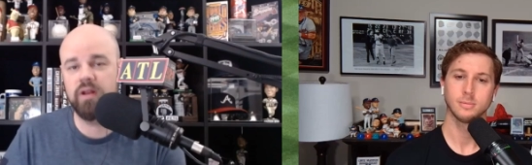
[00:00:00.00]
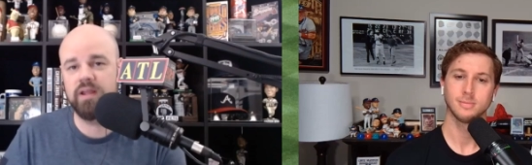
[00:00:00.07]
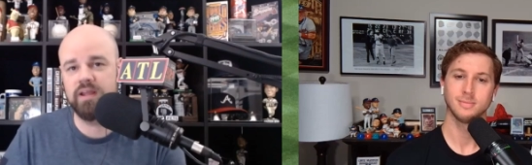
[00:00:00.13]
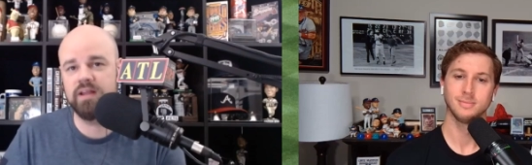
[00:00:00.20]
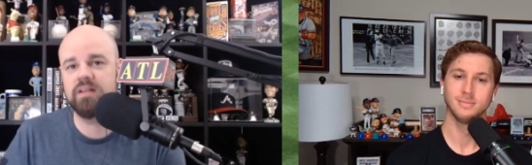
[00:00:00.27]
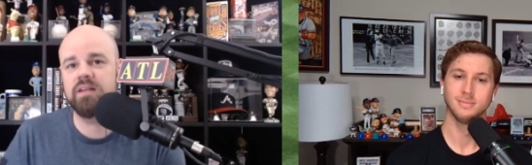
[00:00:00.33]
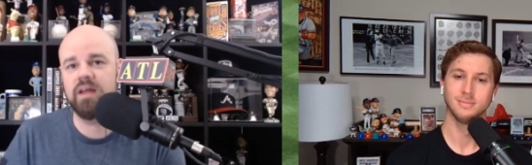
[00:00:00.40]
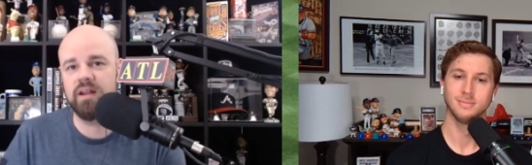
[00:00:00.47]

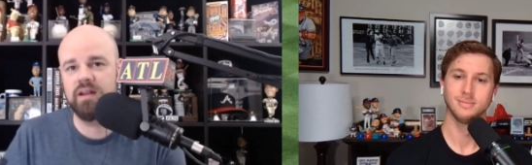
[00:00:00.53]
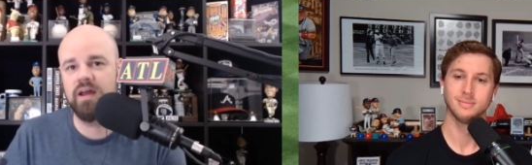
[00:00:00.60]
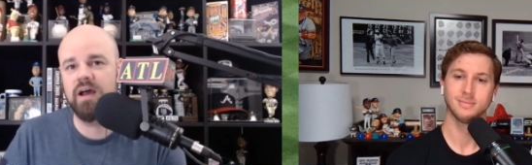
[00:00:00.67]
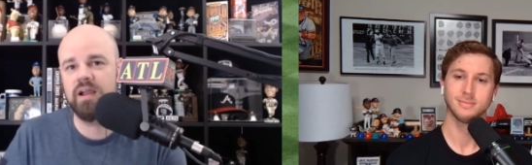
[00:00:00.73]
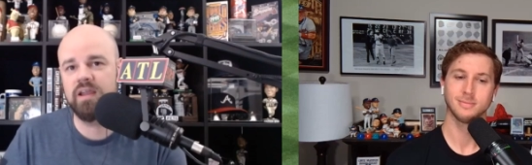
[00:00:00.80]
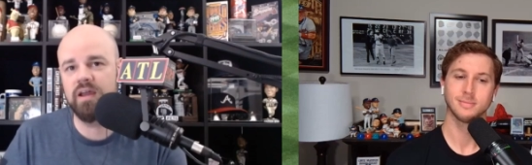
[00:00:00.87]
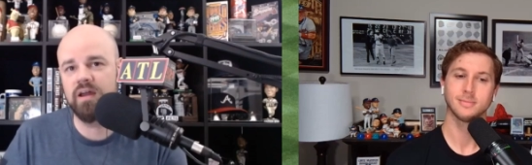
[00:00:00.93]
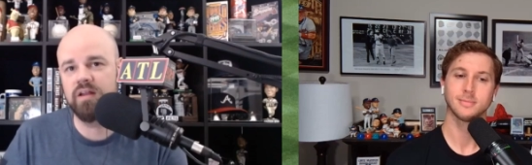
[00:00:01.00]
Speaker 1: get that
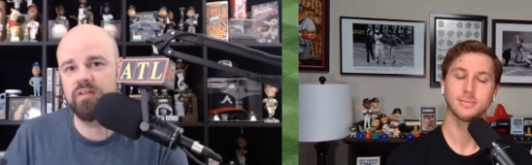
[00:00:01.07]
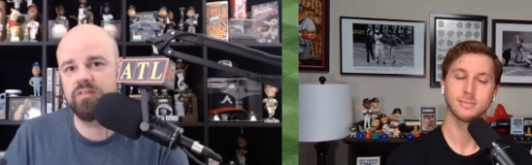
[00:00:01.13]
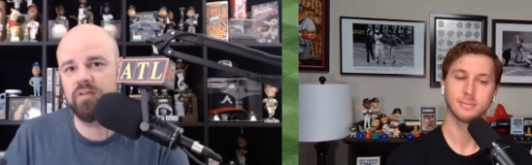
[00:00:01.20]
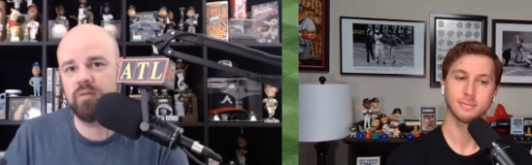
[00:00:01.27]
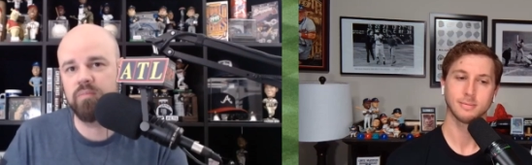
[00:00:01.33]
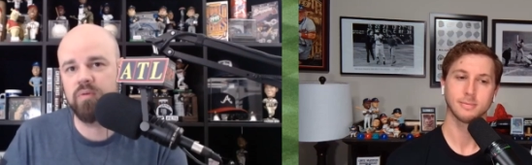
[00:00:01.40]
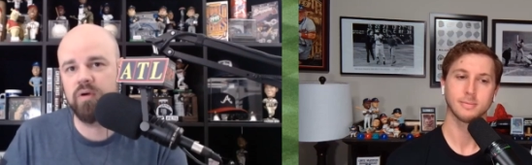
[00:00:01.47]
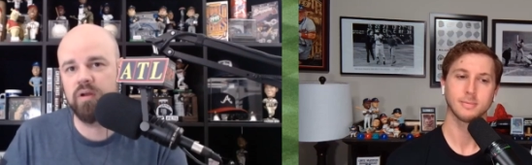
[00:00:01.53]
knockout at
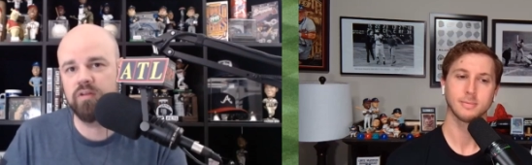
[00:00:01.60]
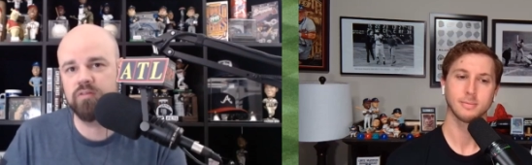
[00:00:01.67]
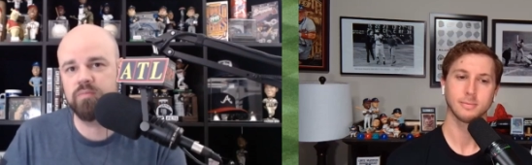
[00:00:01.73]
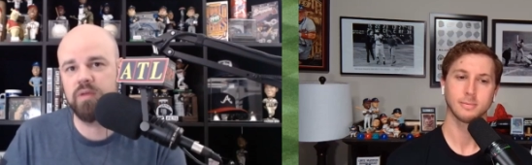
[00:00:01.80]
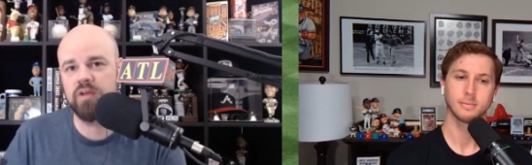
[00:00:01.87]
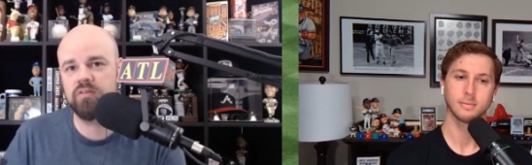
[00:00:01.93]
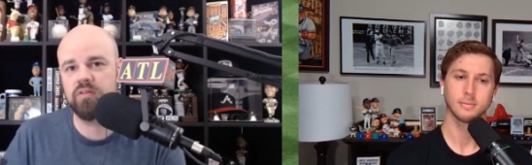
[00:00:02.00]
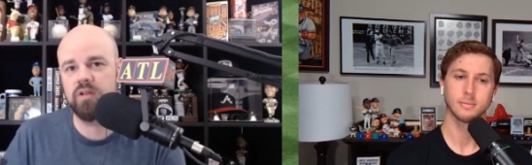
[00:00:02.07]
some point,
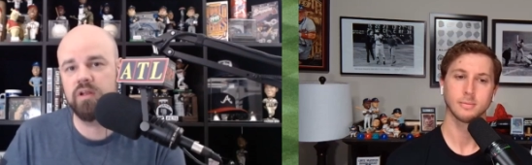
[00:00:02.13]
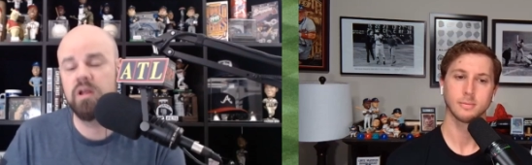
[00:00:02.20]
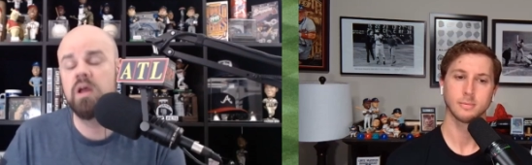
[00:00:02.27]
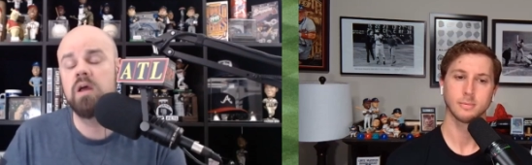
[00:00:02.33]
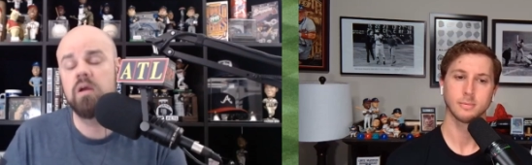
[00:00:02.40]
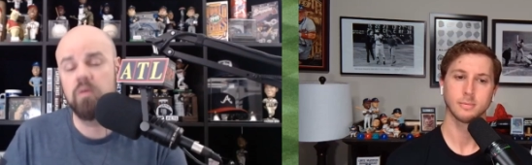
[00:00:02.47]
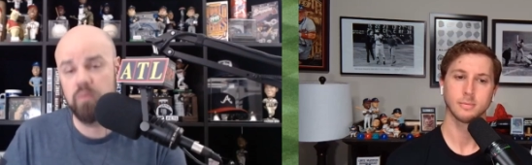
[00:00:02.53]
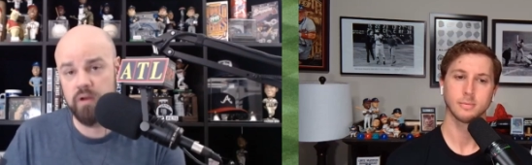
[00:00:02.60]
especially
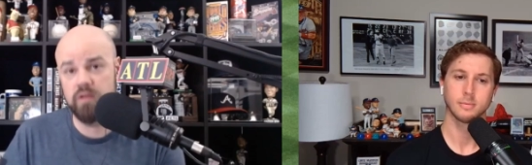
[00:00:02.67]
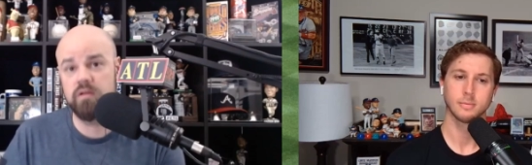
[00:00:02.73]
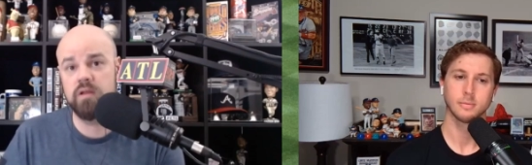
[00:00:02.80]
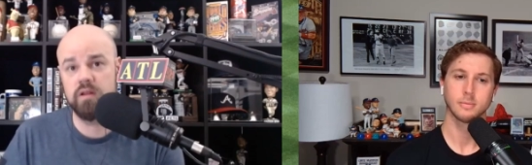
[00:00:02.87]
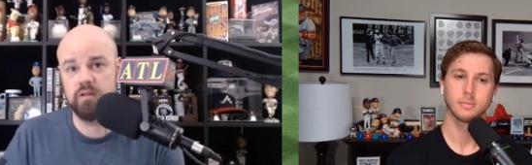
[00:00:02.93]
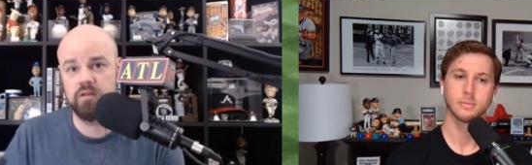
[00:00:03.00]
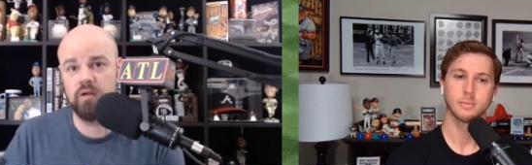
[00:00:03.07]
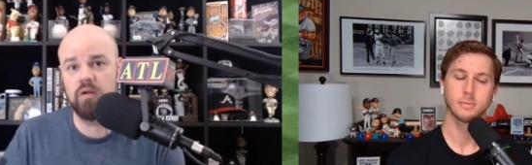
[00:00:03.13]
when you
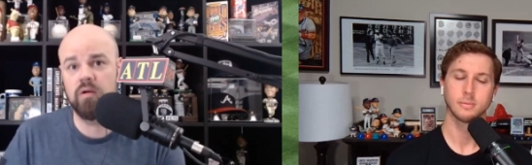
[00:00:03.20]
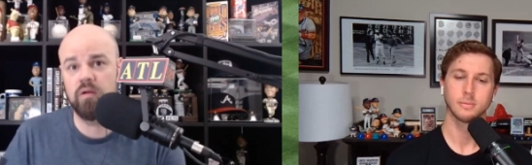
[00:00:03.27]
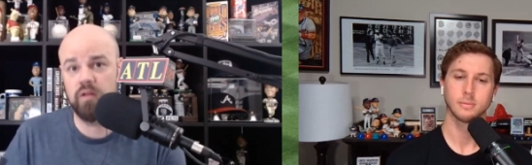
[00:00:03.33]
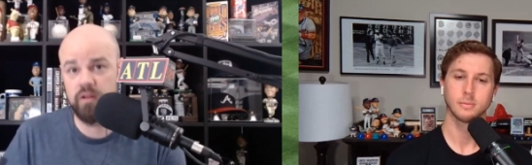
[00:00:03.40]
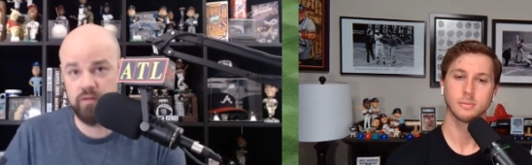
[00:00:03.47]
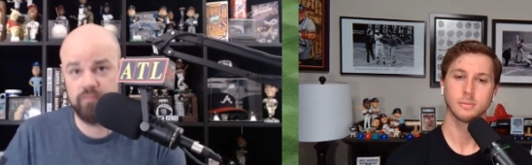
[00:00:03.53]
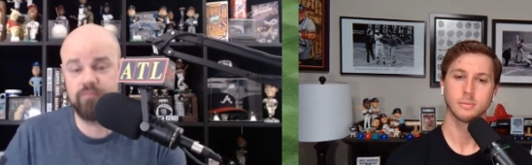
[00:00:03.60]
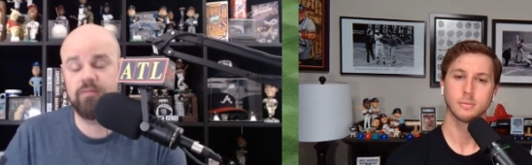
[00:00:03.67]
get the
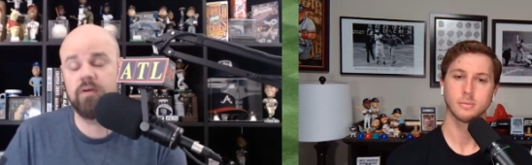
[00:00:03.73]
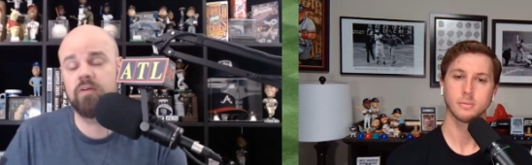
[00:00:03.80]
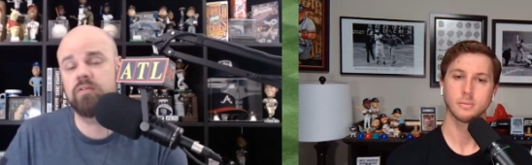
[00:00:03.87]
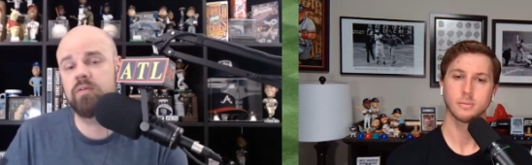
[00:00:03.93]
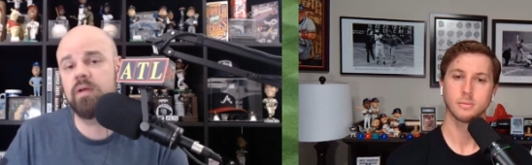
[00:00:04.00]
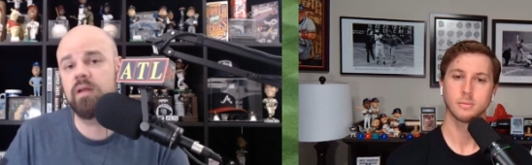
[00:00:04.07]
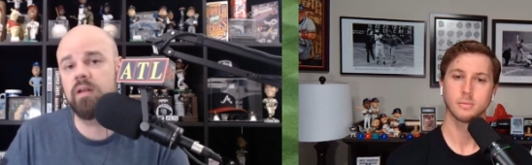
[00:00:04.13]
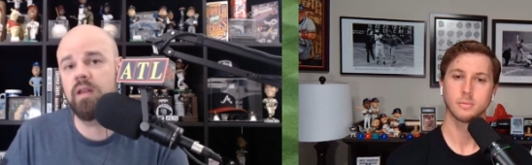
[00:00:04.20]
early, the
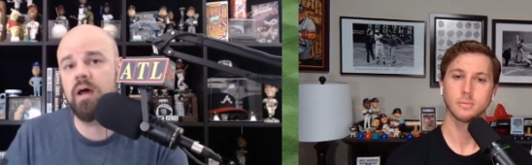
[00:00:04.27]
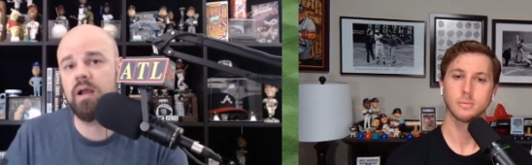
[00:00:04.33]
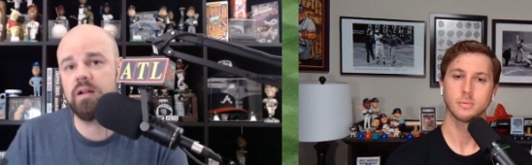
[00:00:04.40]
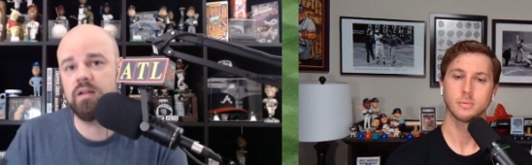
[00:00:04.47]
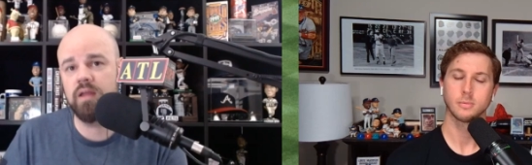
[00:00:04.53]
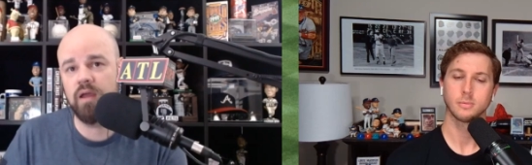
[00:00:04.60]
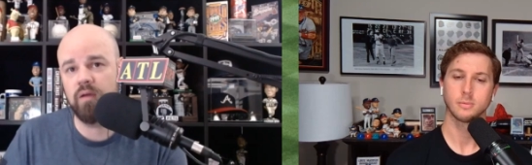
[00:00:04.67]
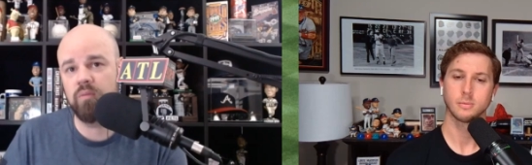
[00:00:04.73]
first round
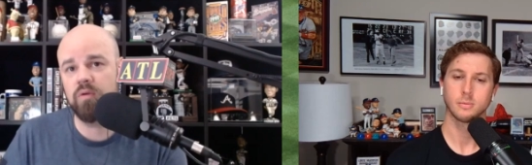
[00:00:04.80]
knockdown.